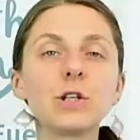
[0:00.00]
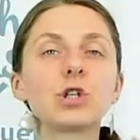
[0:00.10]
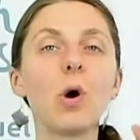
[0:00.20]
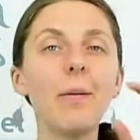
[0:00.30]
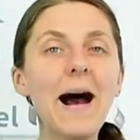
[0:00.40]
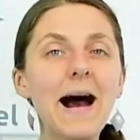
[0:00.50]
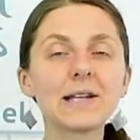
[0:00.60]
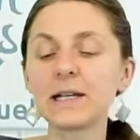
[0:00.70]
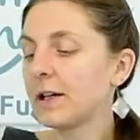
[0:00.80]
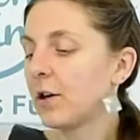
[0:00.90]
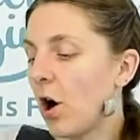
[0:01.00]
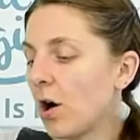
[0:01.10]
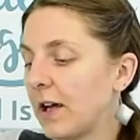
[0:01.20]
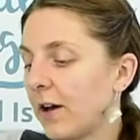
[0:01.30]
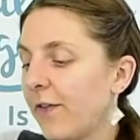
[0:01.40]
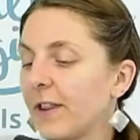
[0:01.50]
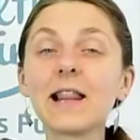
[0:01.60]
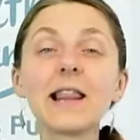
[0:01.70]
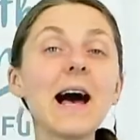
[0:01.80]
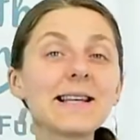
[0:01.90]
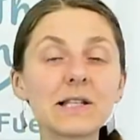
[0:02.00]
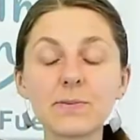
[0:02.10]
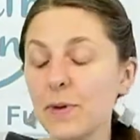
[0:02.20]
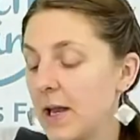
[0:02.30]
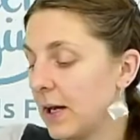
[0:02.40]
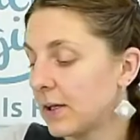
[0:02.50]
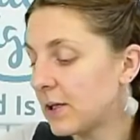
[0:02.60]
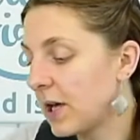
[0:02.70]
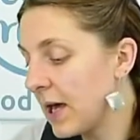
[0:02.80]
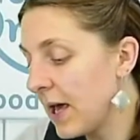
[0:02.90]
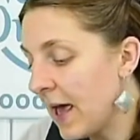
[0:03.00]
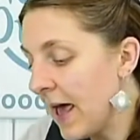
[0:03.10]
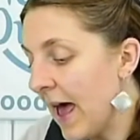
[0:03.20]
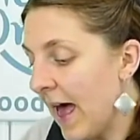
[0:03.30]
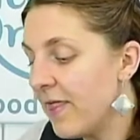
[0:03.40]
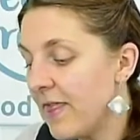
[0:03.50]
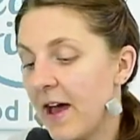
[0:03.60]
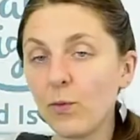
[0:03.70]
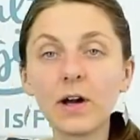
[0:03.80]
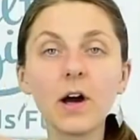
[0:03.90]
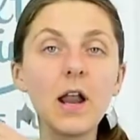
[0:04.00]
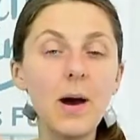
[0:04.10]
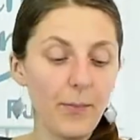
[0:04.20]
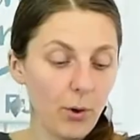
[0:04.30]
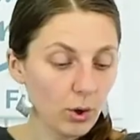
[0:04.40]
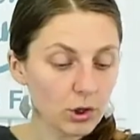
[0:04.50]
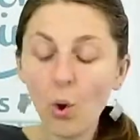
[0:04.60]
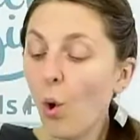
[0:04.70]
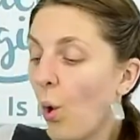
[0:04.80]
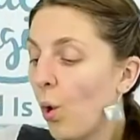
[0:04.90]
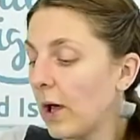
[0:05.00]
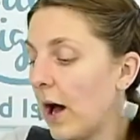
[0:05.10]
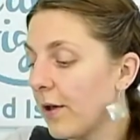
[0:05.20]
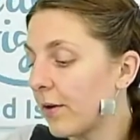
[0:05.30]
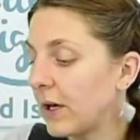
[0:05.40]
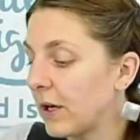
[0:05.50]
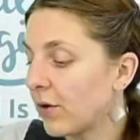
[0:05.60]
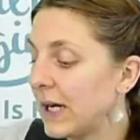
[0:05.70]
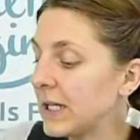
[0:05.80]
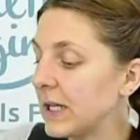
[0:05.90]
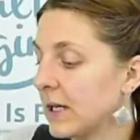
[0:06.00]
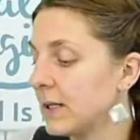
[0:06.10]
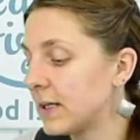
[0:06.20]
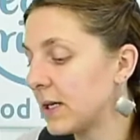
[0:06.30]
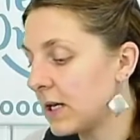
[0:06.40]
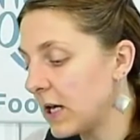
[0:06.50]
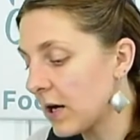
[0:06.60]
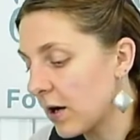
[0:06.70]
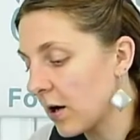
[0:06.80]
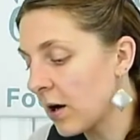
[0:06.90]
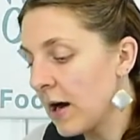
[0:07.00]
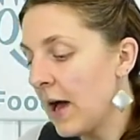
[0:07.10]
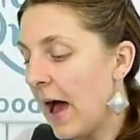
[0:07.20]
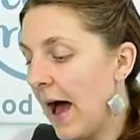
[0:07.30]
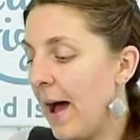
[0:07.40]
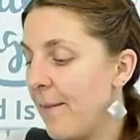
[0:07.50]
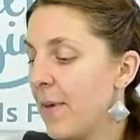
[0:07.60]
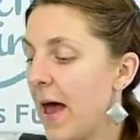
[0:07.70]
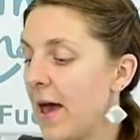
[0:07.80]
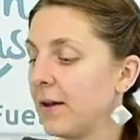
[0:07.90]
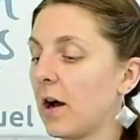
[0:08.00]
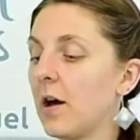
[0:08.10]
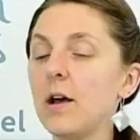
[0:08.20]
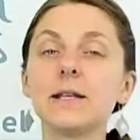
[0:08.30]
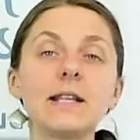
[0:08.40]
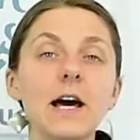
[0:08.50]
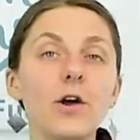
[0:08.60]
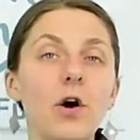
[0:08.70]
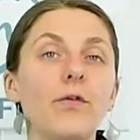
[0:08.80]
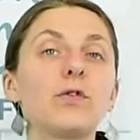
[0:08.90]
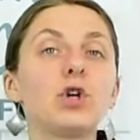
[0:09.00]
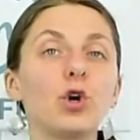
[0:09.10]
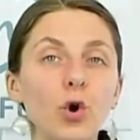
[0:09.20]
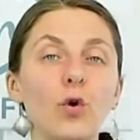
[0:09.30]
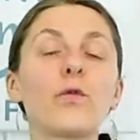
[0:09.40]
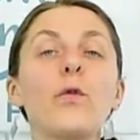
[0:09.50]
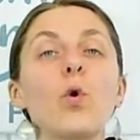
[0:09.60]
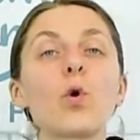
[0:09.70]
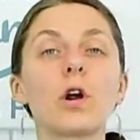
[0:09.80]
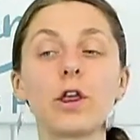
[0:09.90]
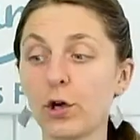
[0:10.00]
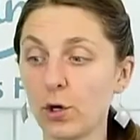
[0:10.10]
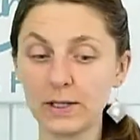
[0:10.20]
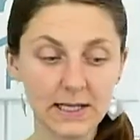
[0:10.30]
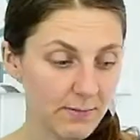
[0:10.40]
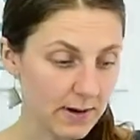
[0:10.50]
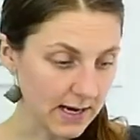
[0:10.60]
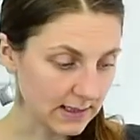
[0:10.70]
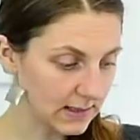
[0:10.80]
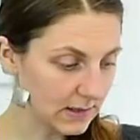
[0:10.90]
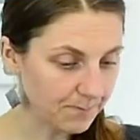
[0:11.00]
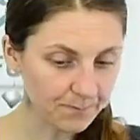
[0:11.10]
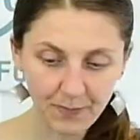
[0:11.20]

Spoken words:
So I'm adding garlic for the last minute. And then we're gonna put all other ingredients in here and gonna set off to cook for 30 minutes.